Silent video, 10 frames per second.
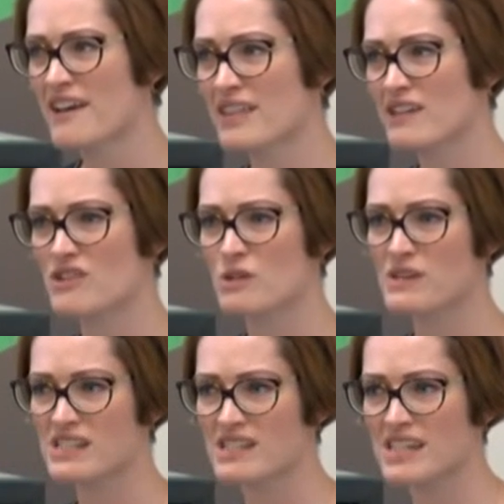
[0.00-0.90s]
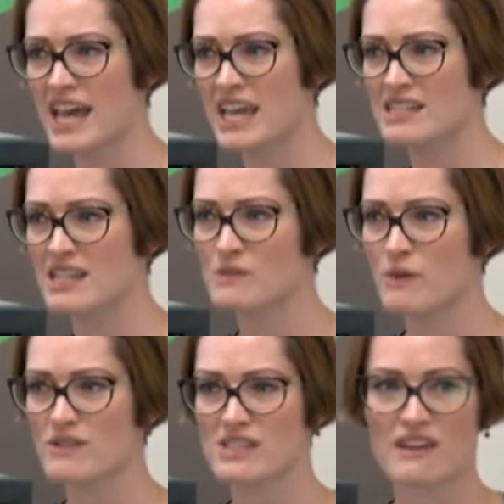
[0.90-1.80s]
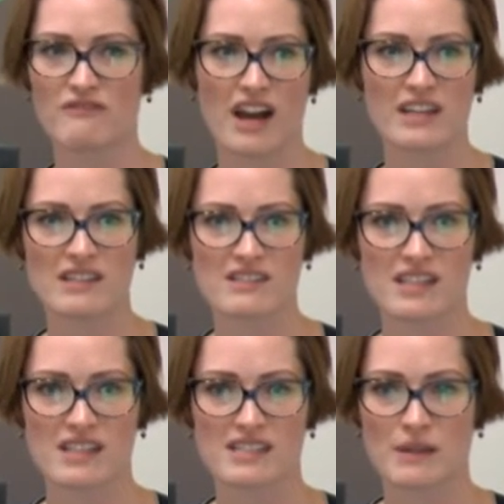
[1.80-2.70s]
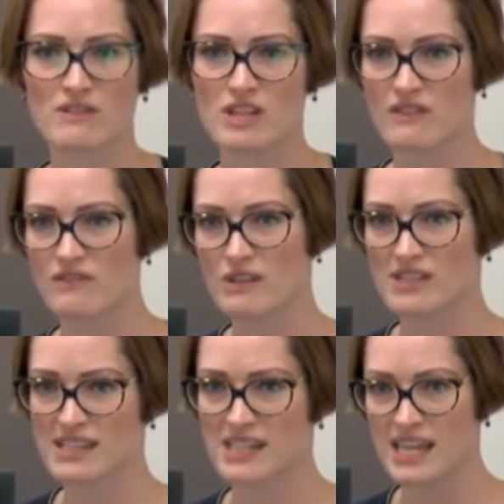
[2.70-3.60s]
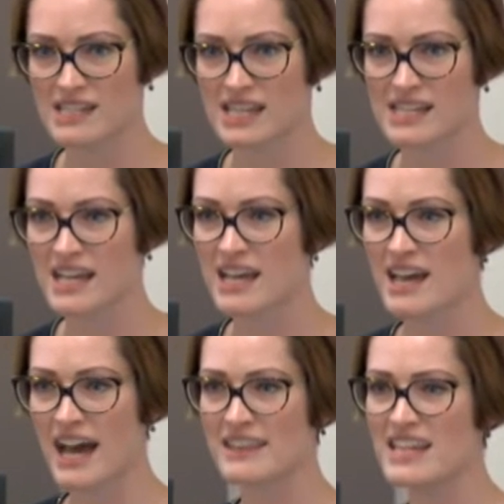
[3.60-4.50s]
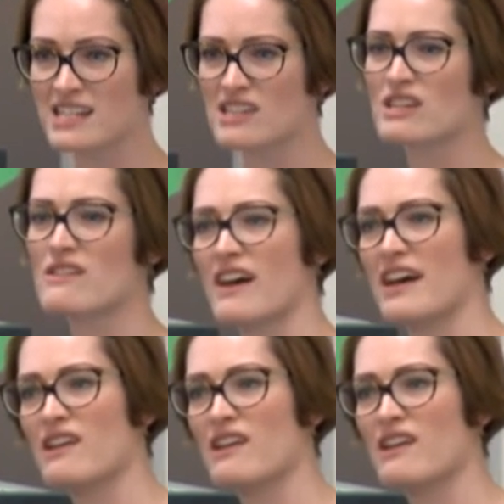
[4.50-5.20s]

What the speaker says: They'd have done a business case, they'd have spoke to their financiers, they would have done a few test cases, and they didn't do that.